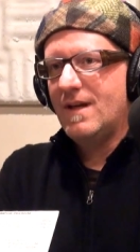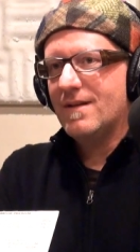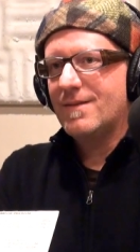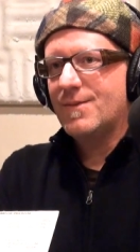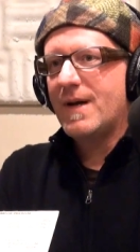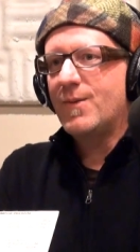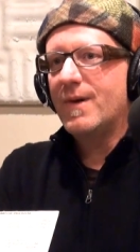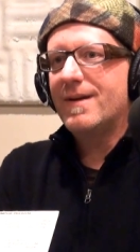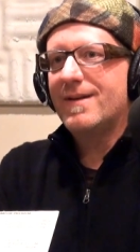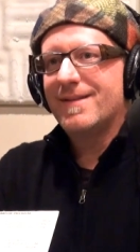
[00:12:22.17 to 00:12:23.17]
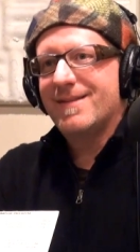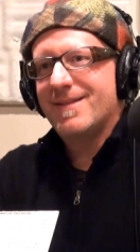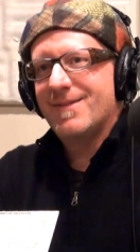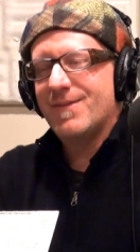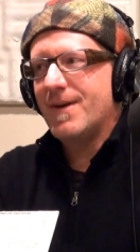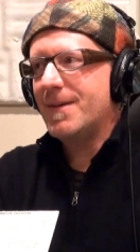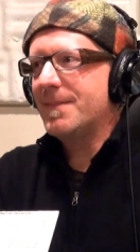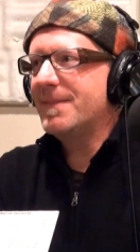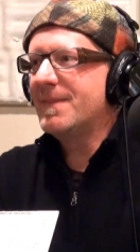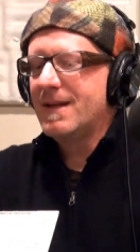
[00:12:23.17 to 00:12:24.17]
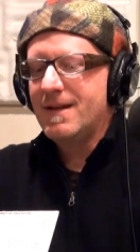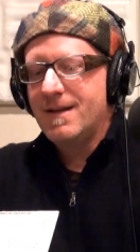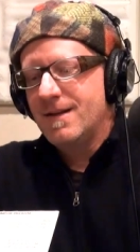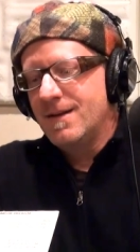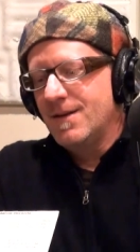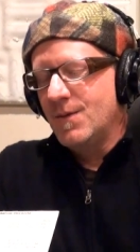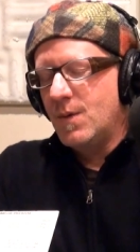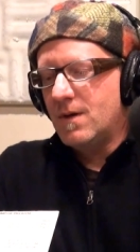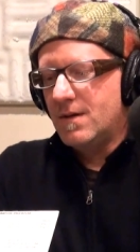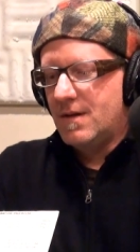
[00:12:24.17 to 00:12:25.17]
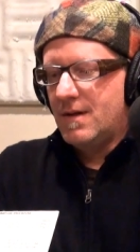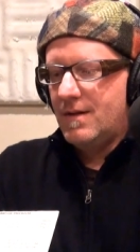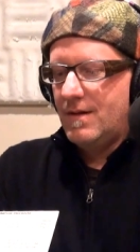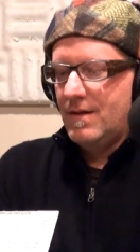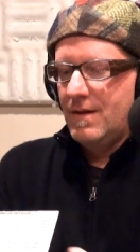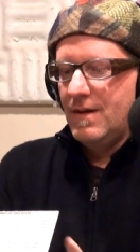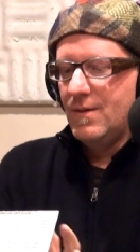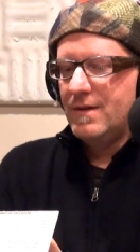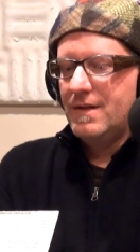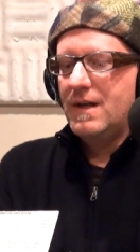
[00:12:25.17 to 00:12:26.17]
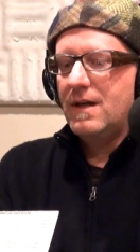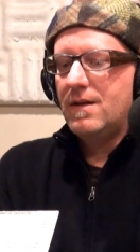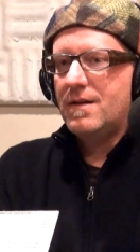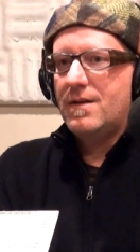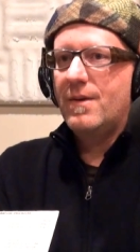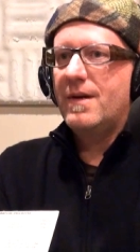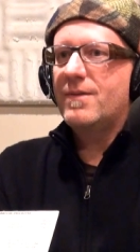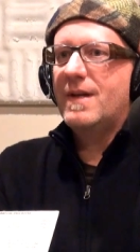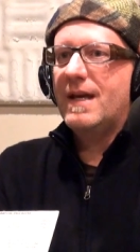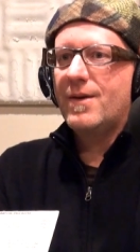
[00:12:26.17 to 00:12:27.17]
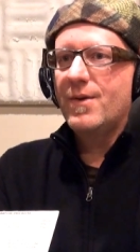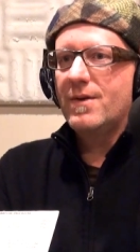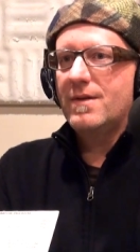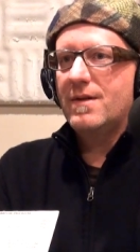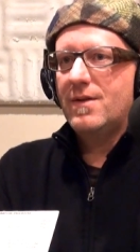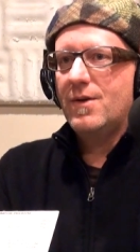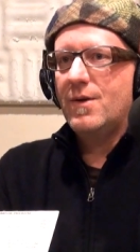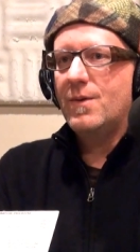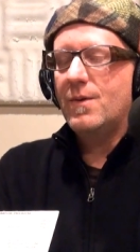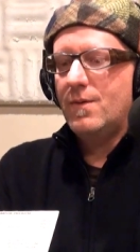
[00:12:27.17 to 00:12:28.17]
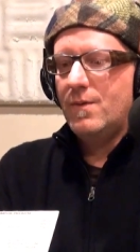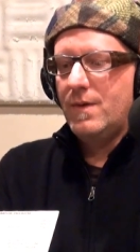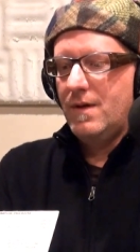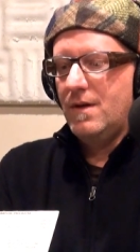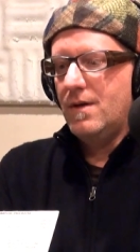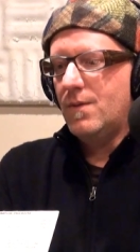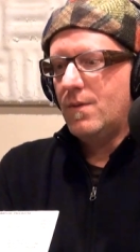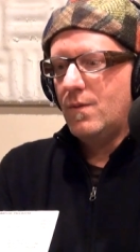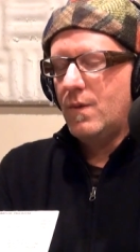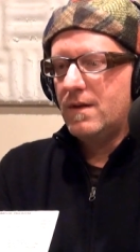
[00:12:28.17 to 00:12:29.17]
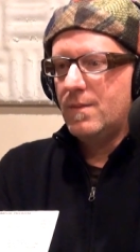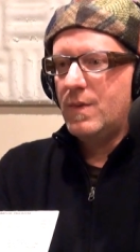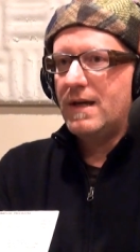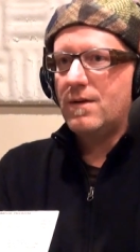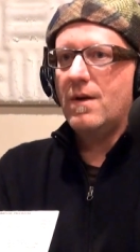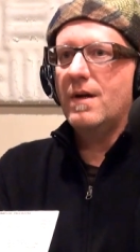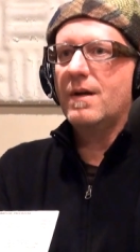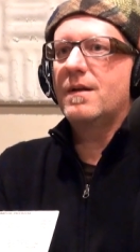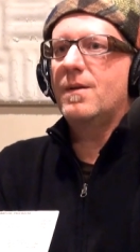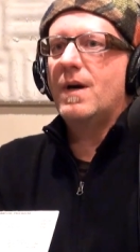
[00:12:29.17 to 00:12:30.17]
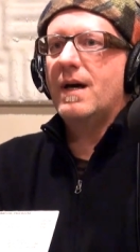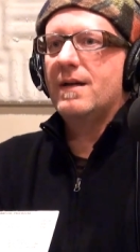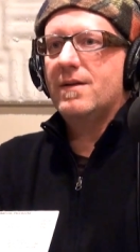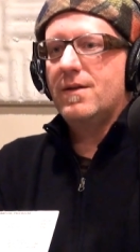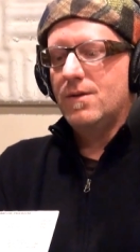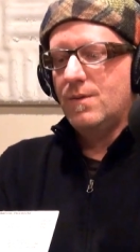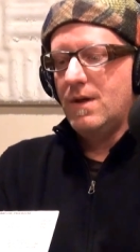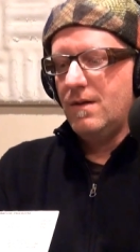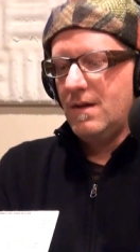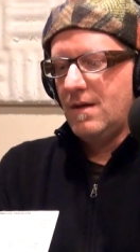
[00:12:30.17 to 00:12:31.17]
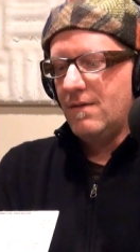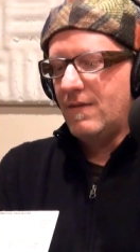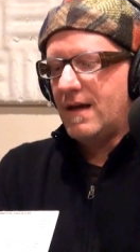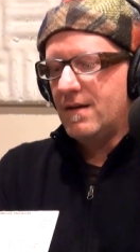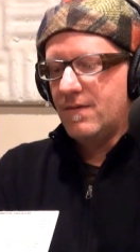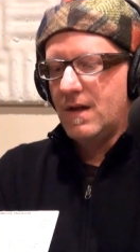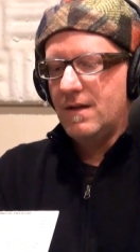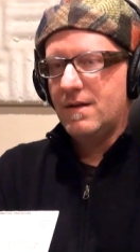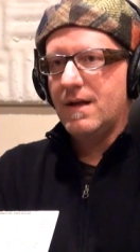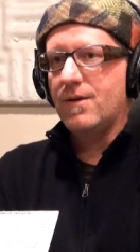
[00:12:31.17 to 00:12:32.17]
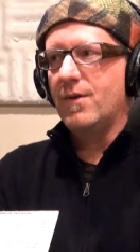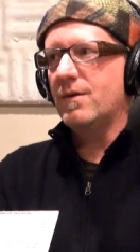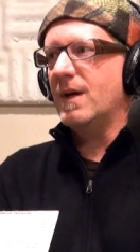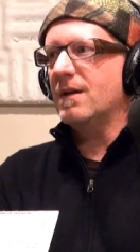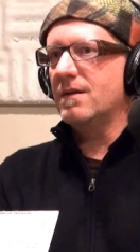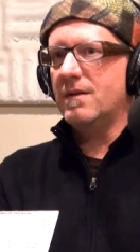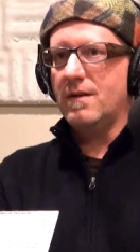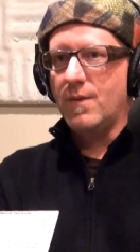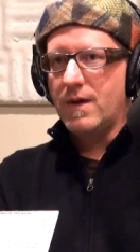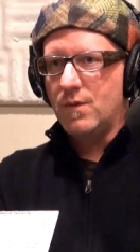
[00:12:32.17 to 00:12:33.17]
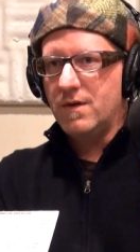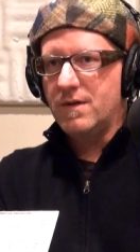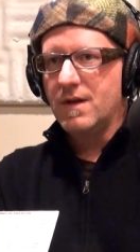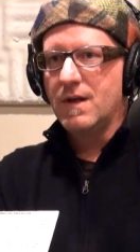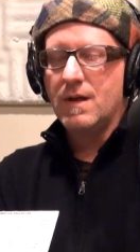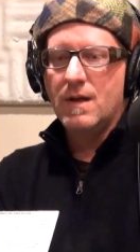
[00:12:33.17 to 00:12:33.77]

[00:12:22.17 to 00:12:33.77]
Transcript: yes redwood from well, the, the thing was to tell the story of Santa Cruz, and so, you know, with Plantronics in mind. So when you think of that, you've got the Santa Cruz Mountains and the Redwoods,